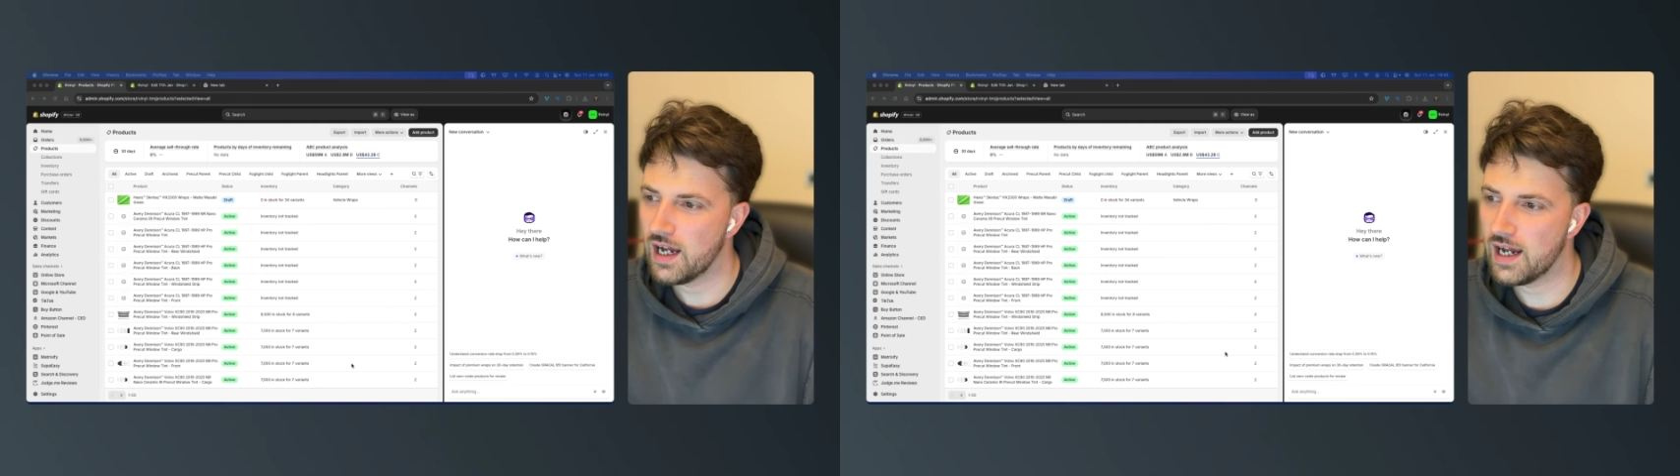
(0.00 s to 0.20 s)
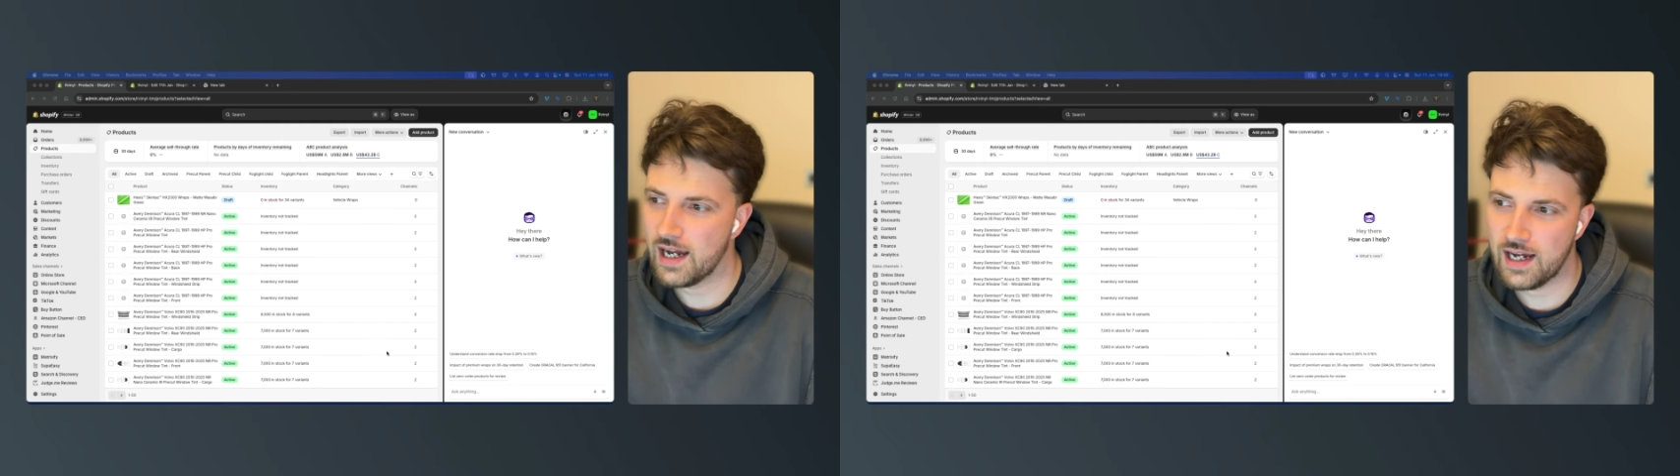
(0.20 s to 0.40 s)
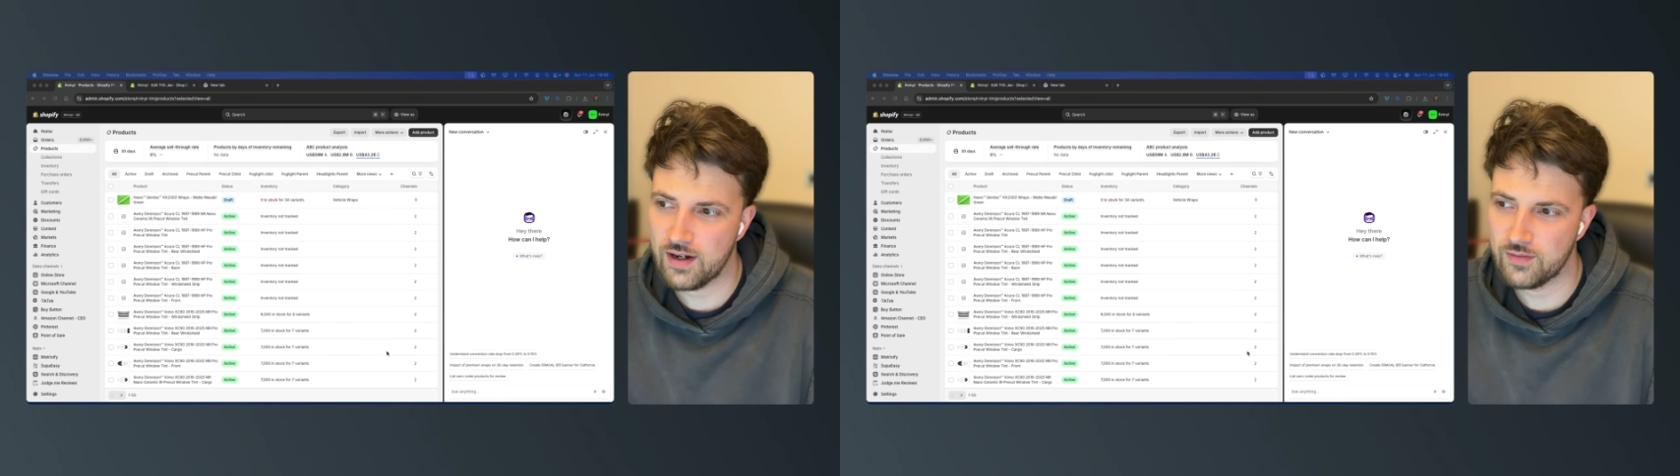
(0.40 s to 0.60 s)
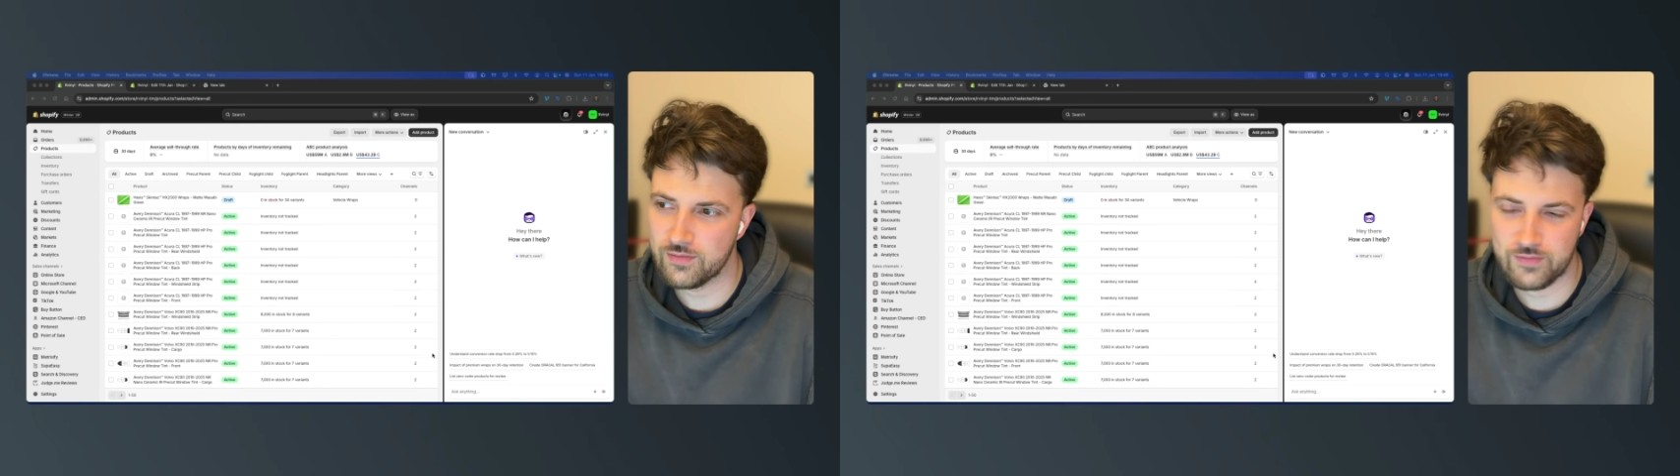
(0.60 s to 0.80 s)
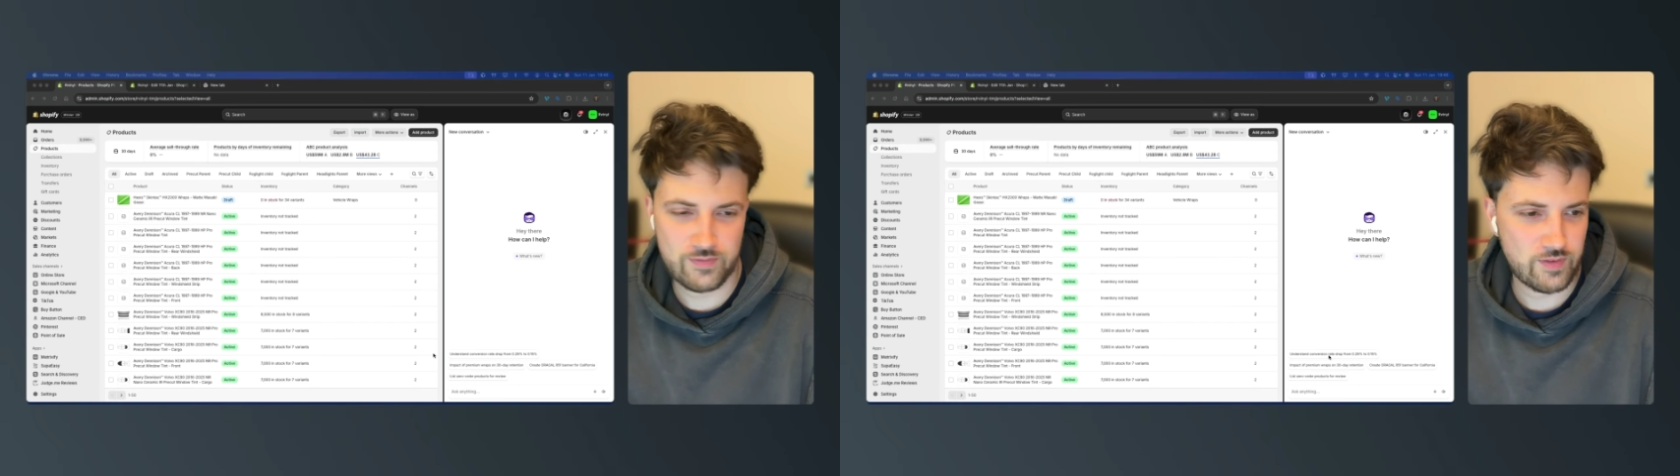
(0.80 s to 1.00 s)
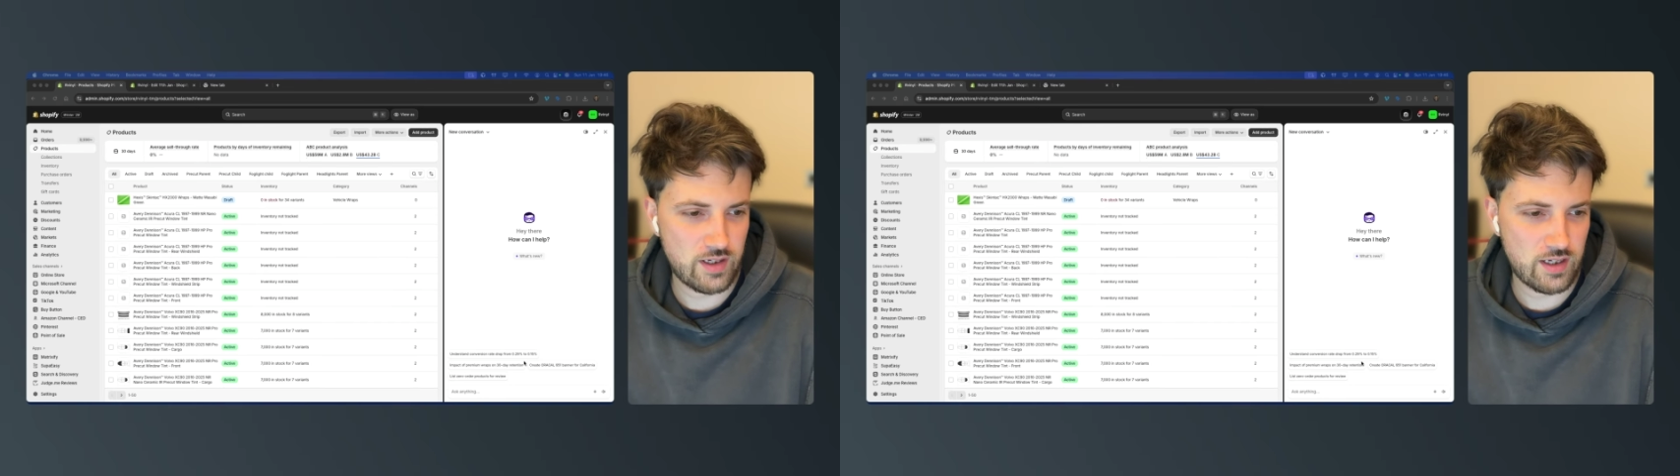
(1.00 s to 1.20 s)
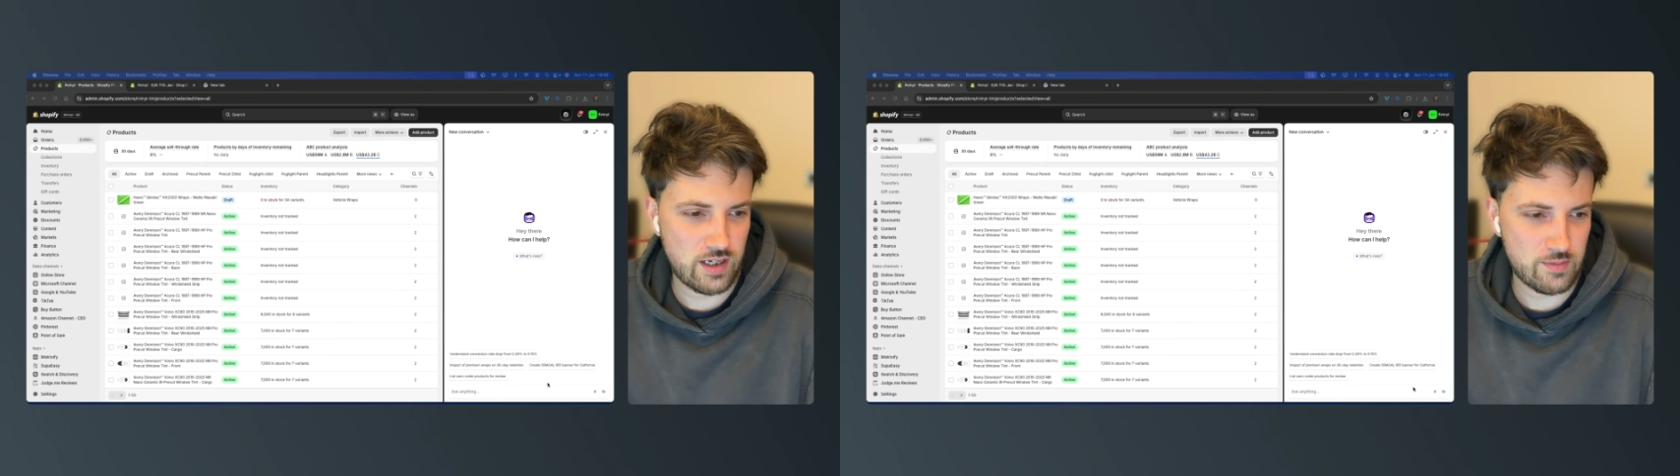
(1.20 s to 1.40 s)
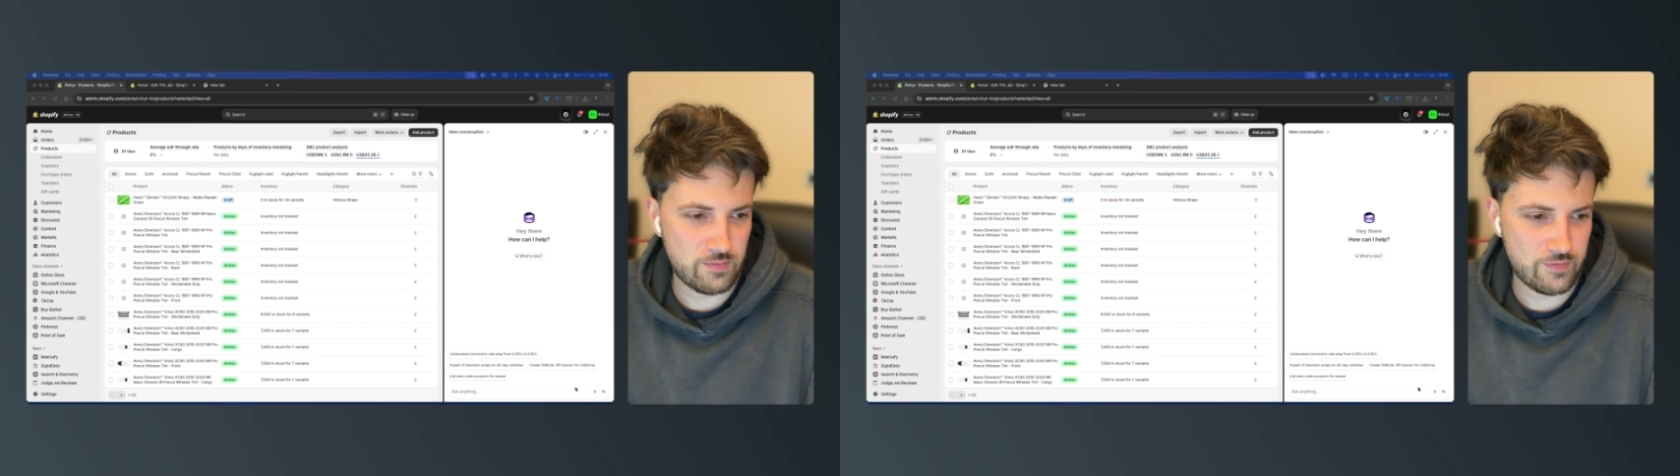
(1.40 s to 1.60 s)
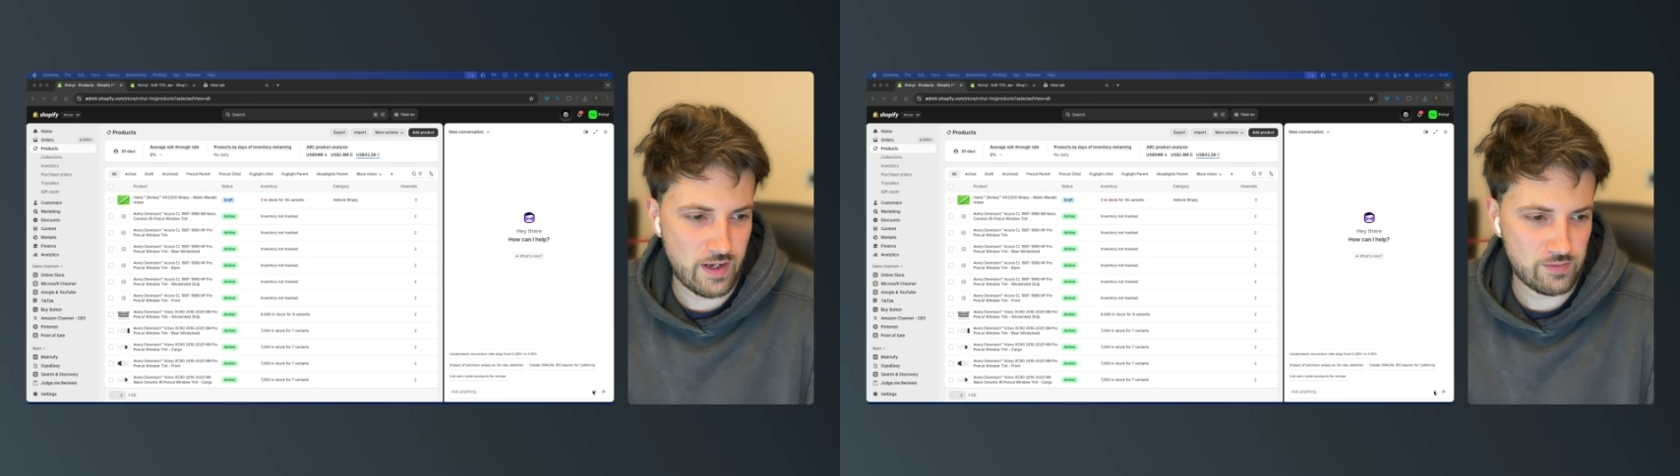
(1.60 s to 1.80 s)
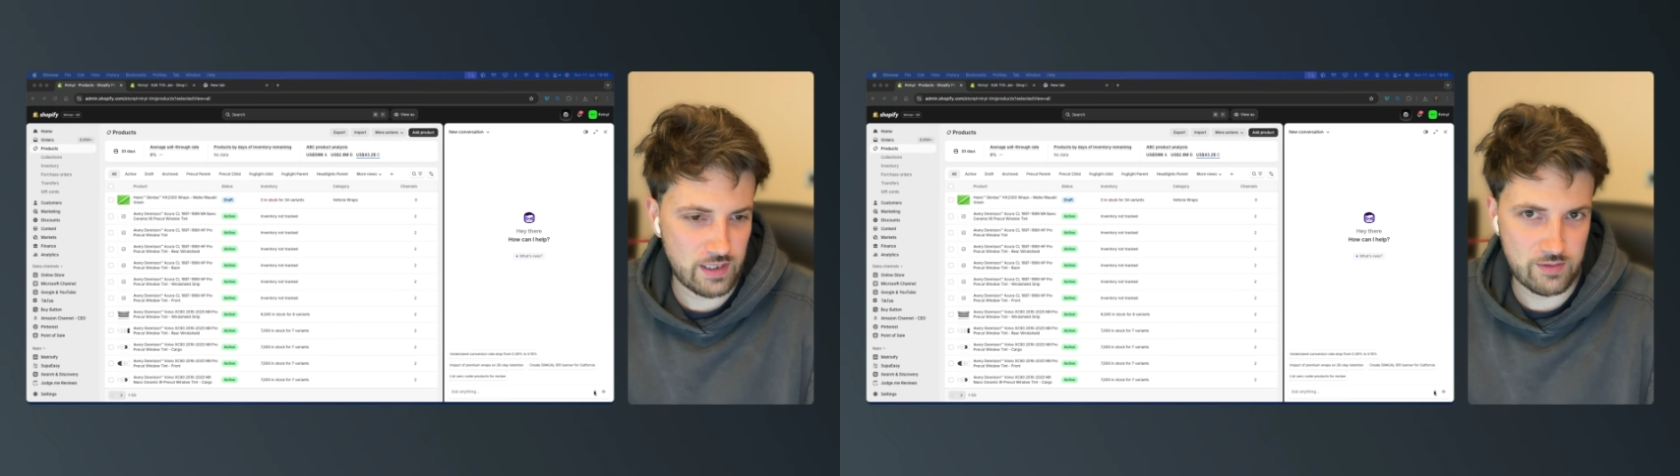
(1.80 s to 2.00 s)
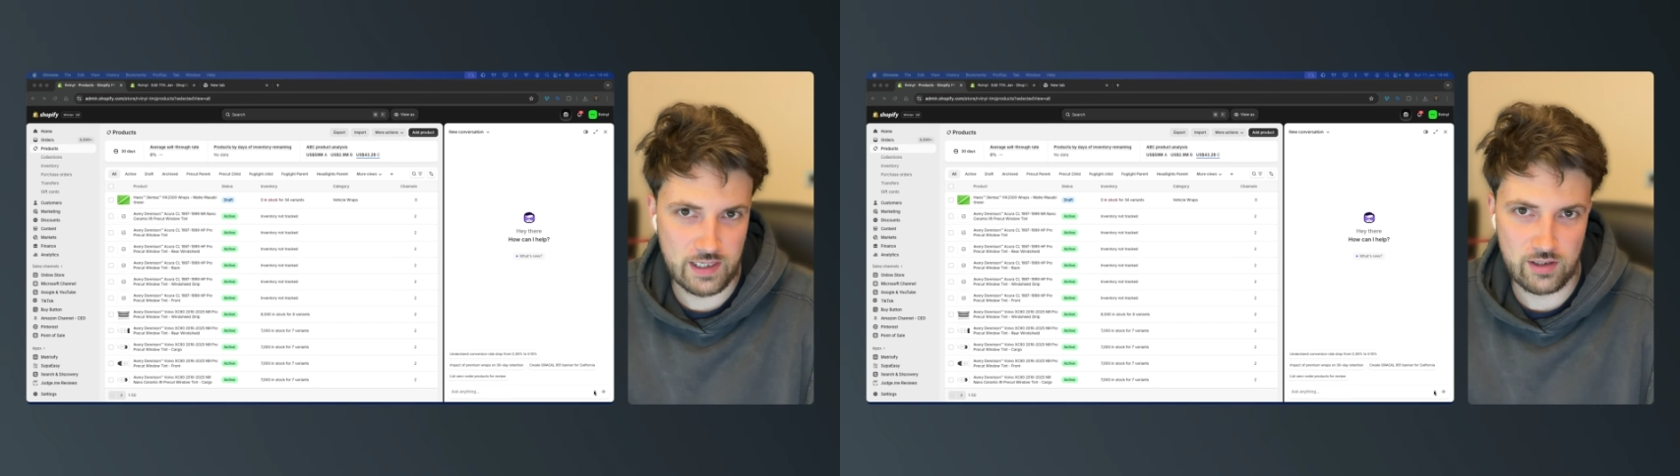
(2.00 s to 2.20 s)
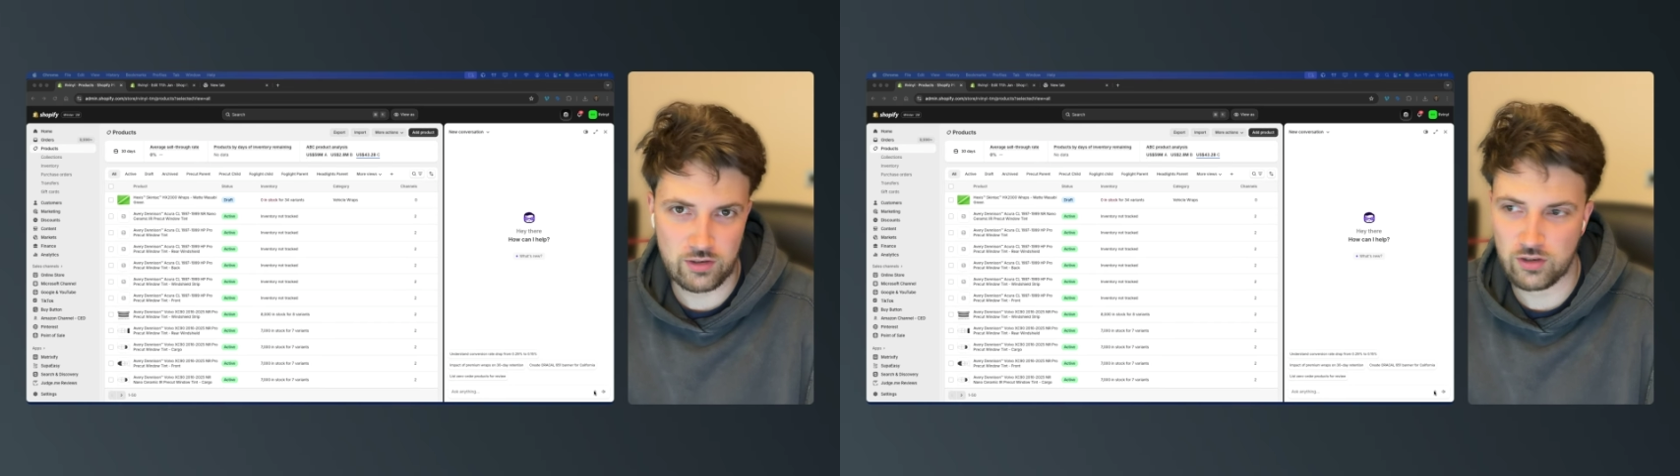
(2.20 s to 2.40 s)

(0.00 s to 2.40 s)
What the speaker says: have found out yet or